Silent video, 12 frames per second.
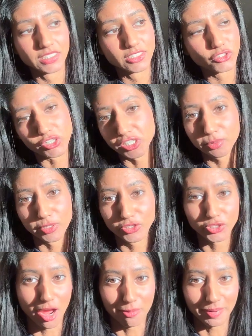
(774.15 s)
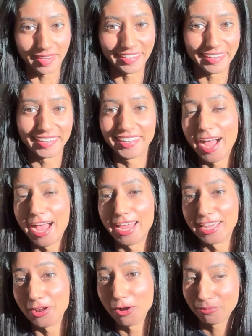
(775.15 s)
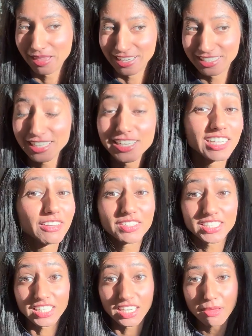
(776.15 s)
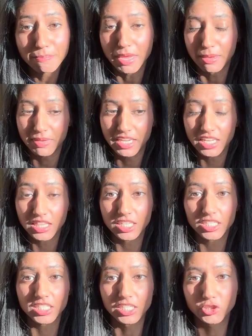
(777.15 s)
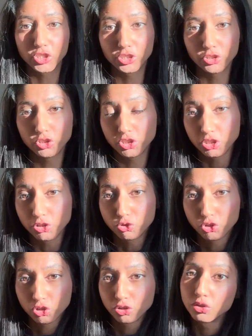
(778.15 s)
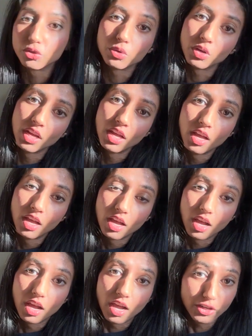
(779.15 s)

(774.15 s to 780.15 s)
Christmas shopping. I hope that it did. And if it didn't, maybe this introduced you to a